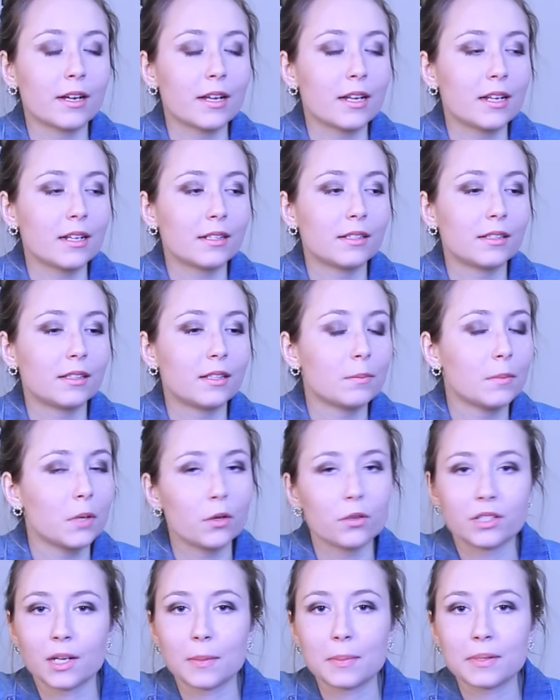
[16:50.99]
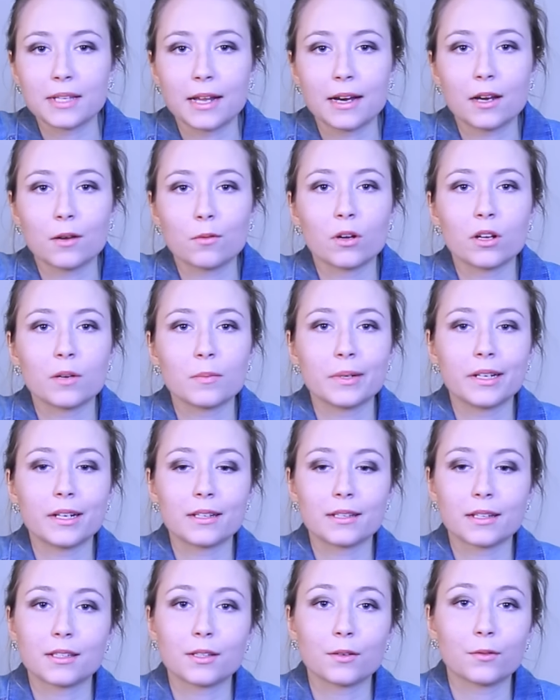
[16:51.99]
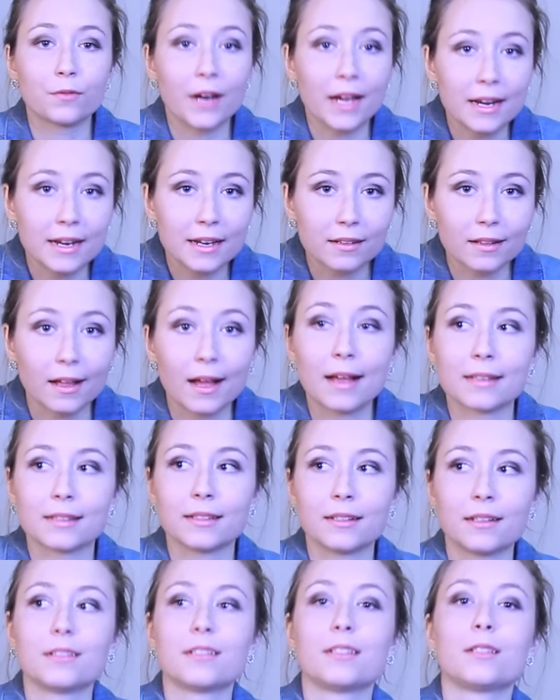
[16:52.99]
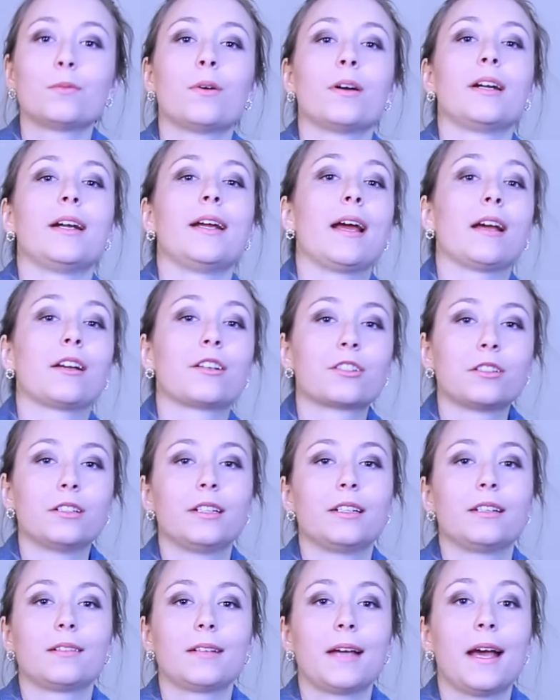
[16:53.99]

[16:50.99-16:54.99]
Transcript: and it's the most upsetting one because it's a writing class and it's the one I actually